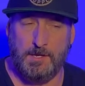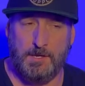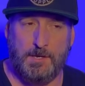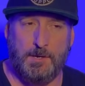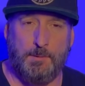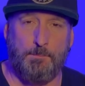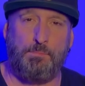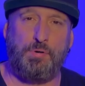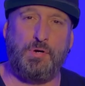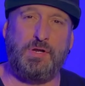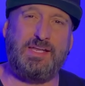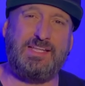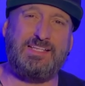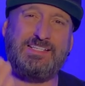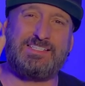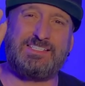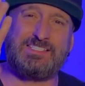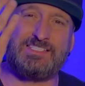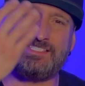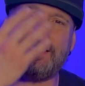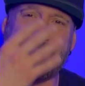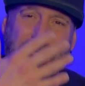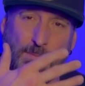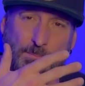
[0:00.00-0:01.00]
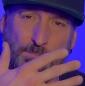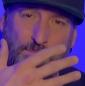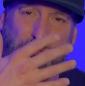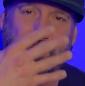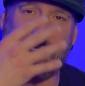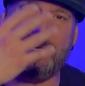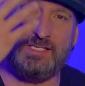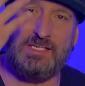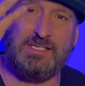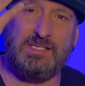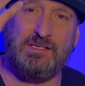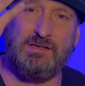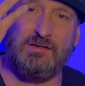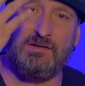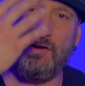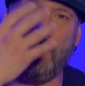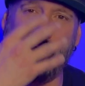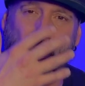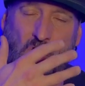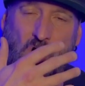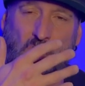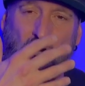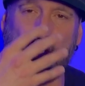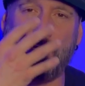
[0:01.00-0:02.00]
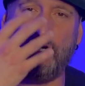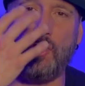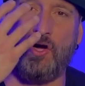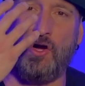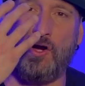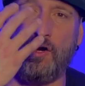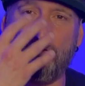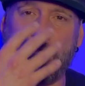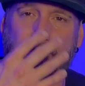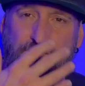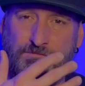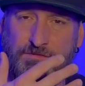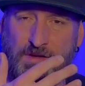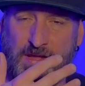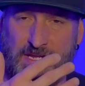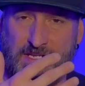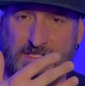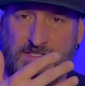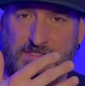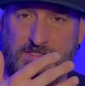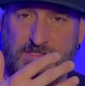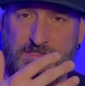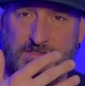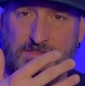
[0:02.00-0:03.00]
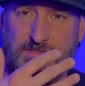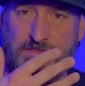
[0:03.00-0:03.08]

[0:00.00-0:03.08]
Putting something on our face